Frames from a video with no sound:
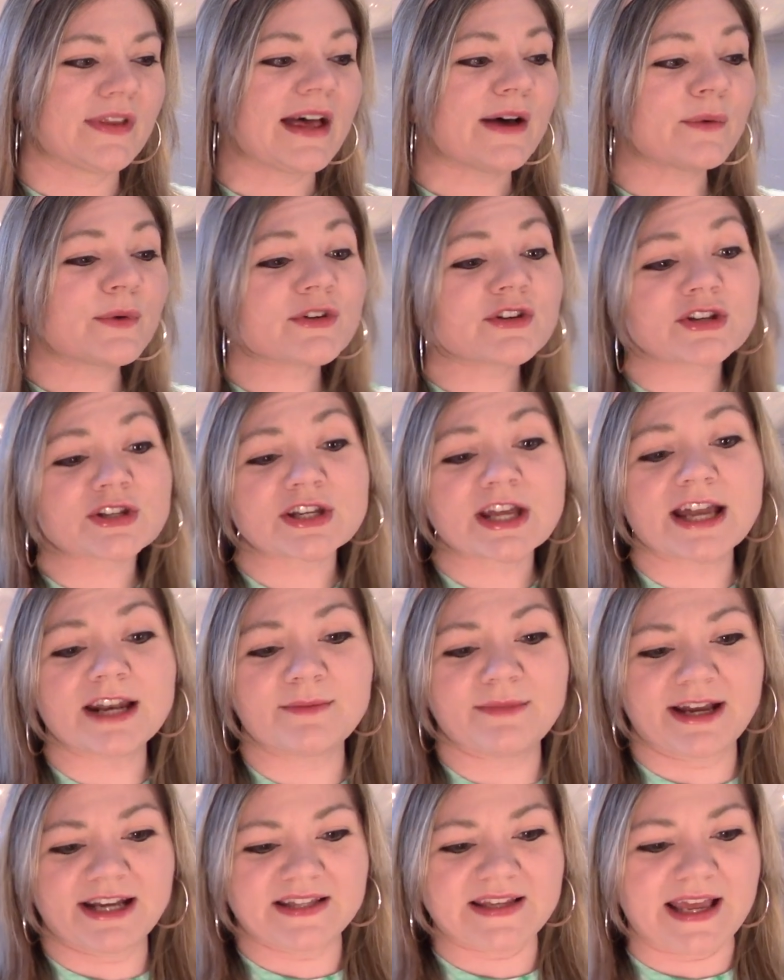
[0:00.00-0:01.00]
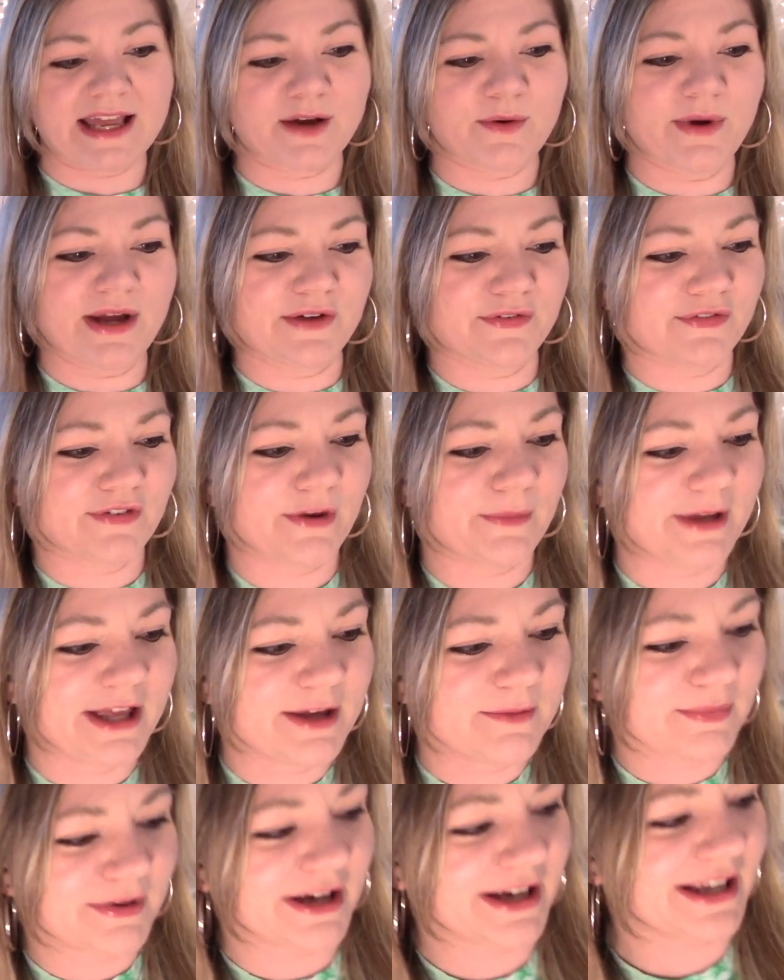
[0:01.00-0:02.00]
that was just kind of my takeaway from
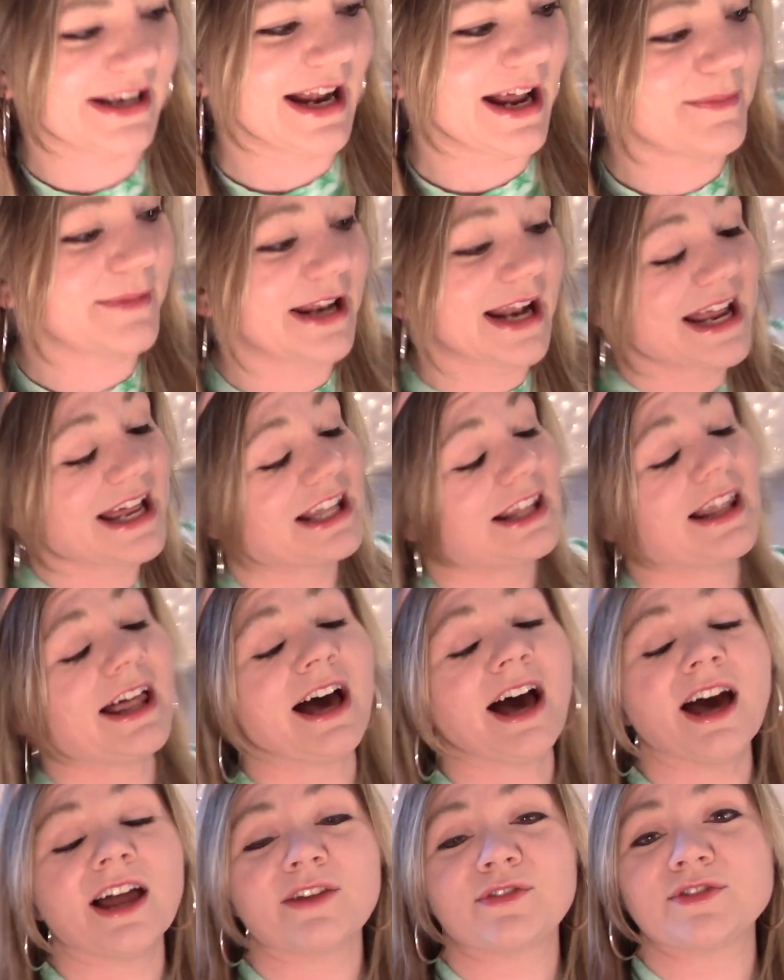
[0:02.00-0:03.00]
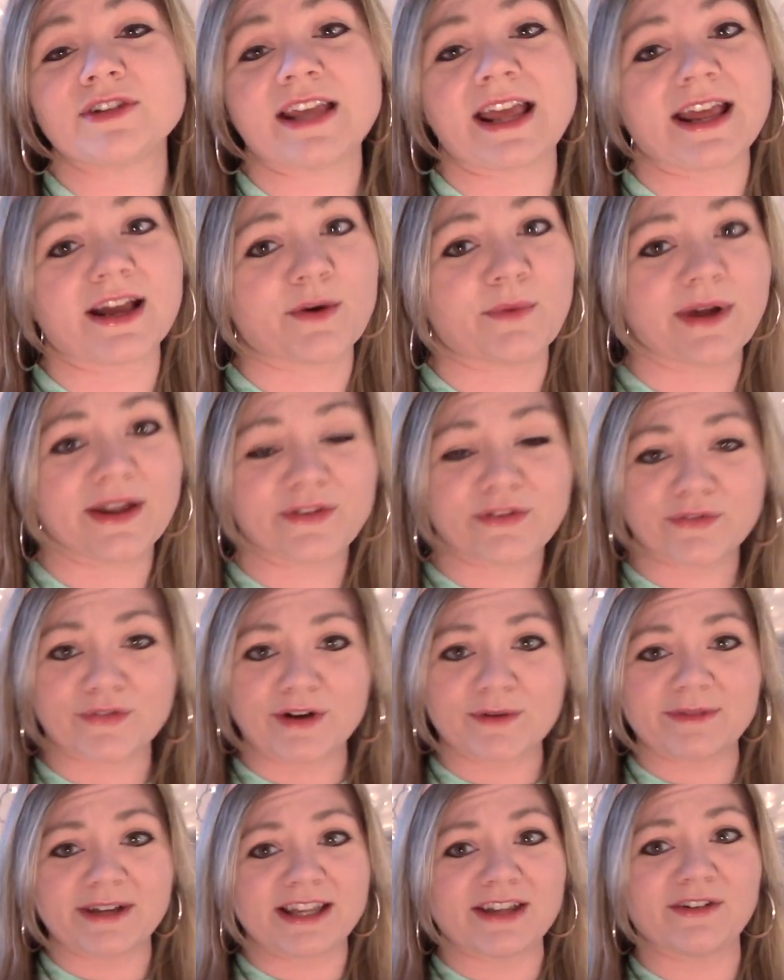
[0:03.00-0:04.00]
it. But, I mean, I had a lot of takeaways
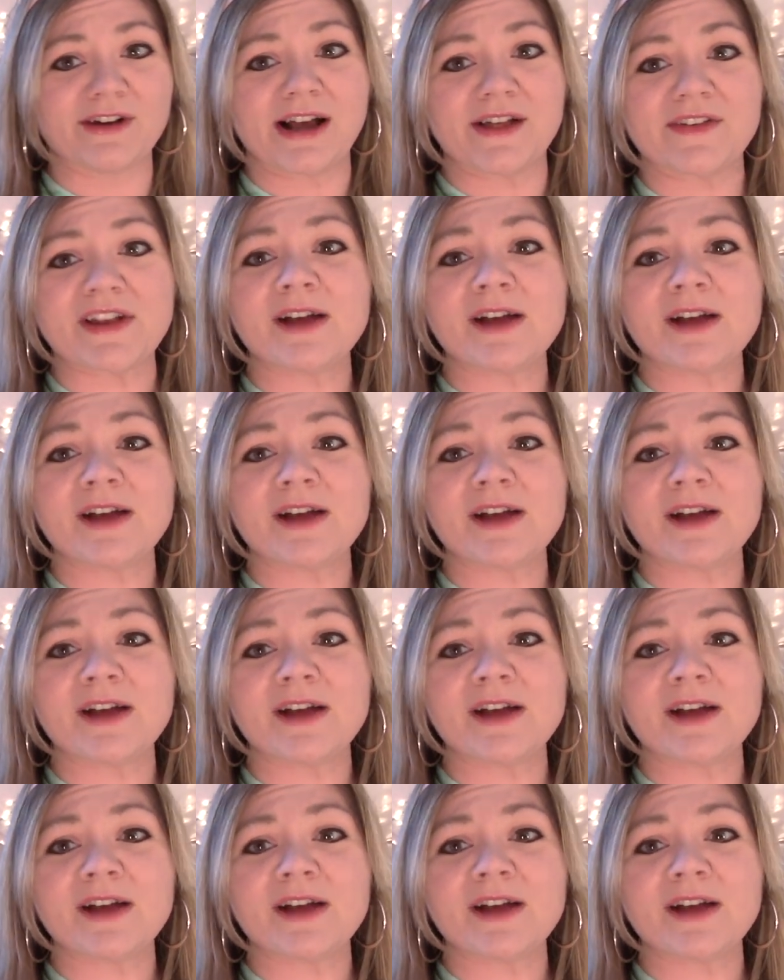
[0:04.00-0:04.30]
from it, you guys.